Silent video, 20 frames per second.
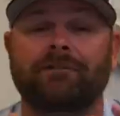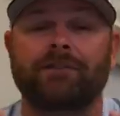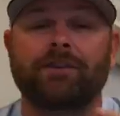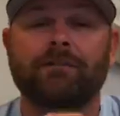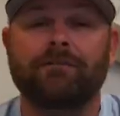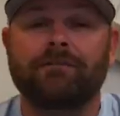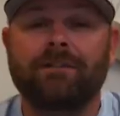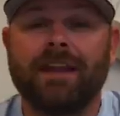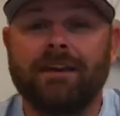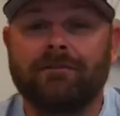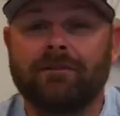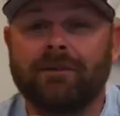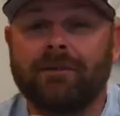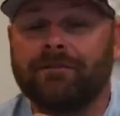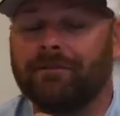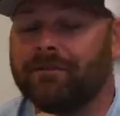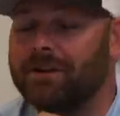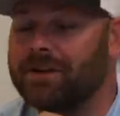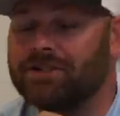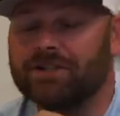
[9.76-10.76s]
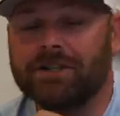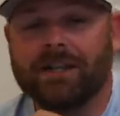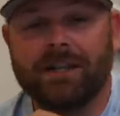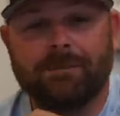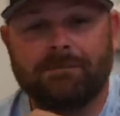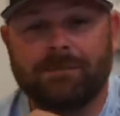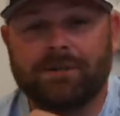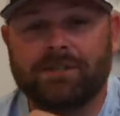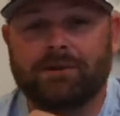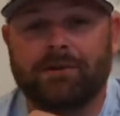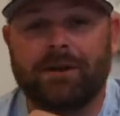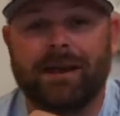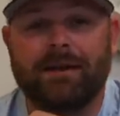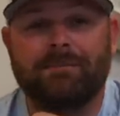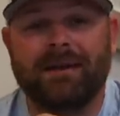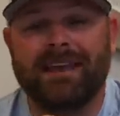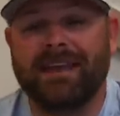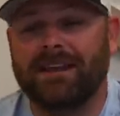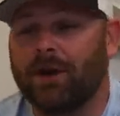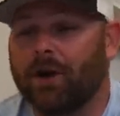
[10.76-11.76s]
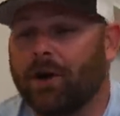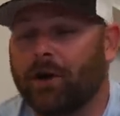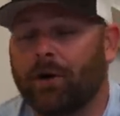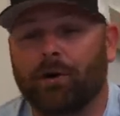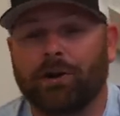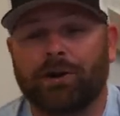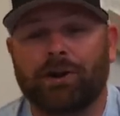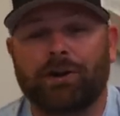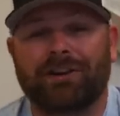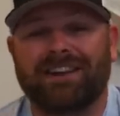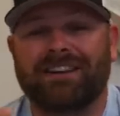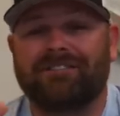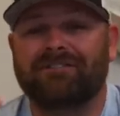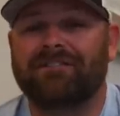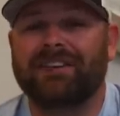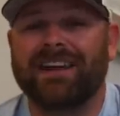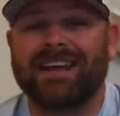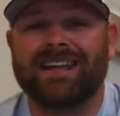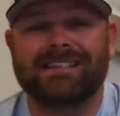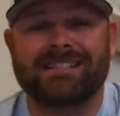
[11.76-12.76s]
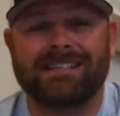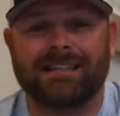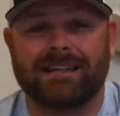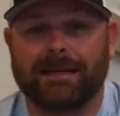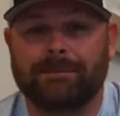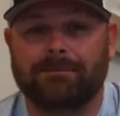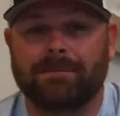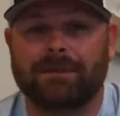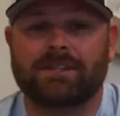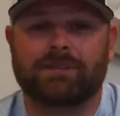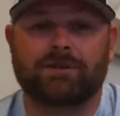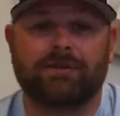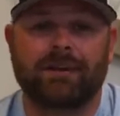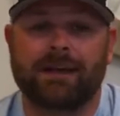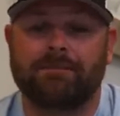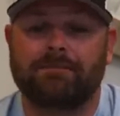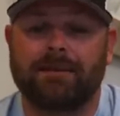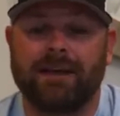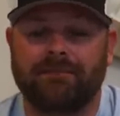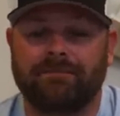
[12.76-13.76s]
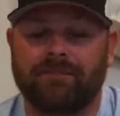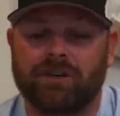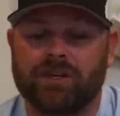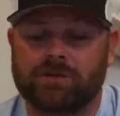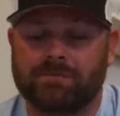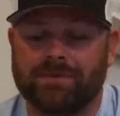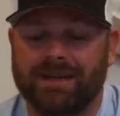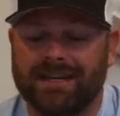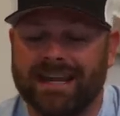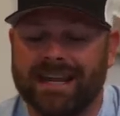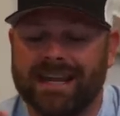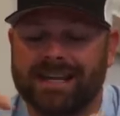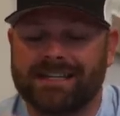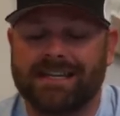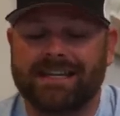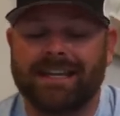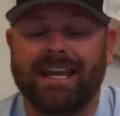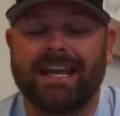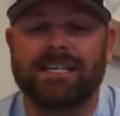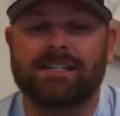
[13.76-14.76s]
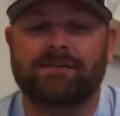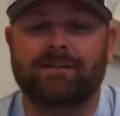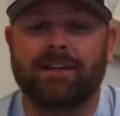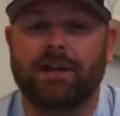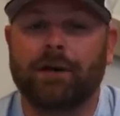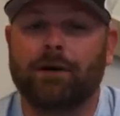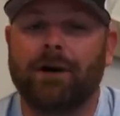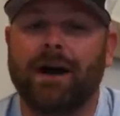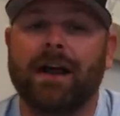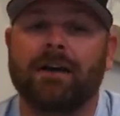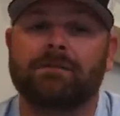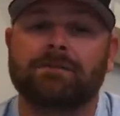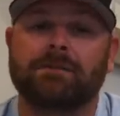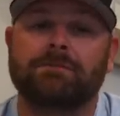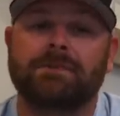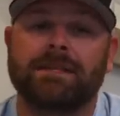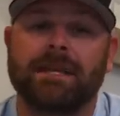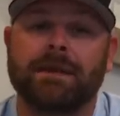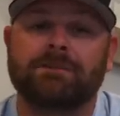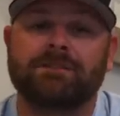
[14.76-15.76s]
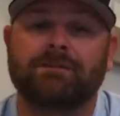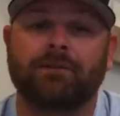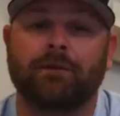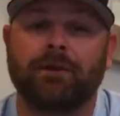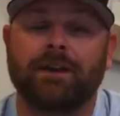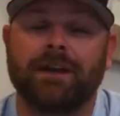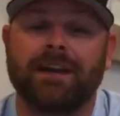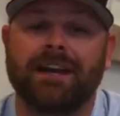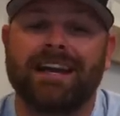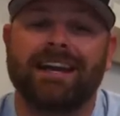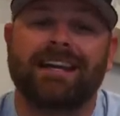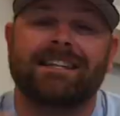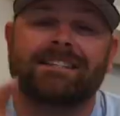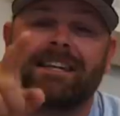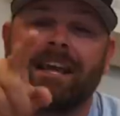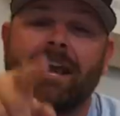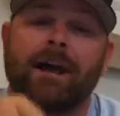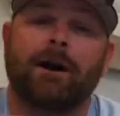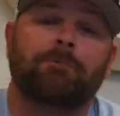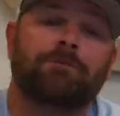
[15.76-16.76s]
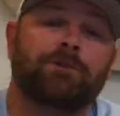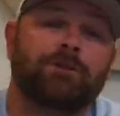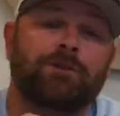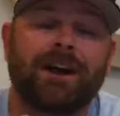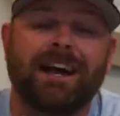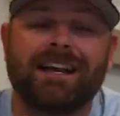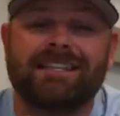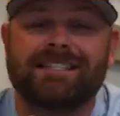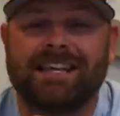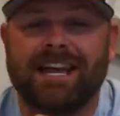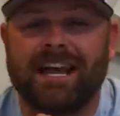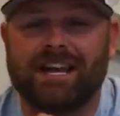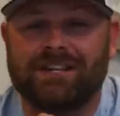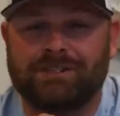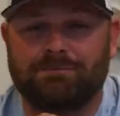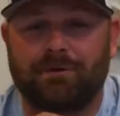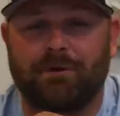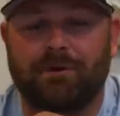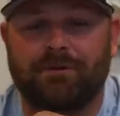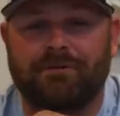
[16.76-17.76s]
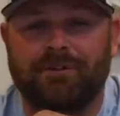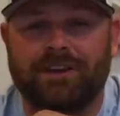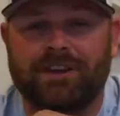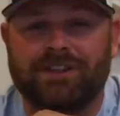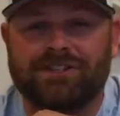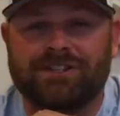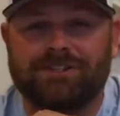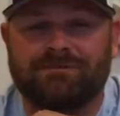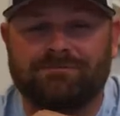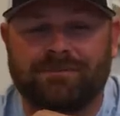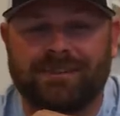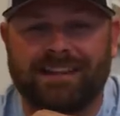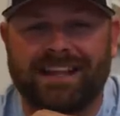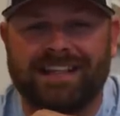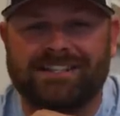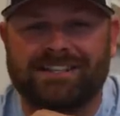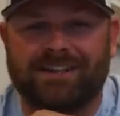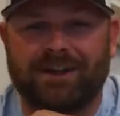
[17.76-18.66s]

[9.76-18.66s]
if you've never fished a lipless crankbait or you're an advanced lipless crankbait fisherman, today's video, I have some tips for you to help you guys catch more fish. Let's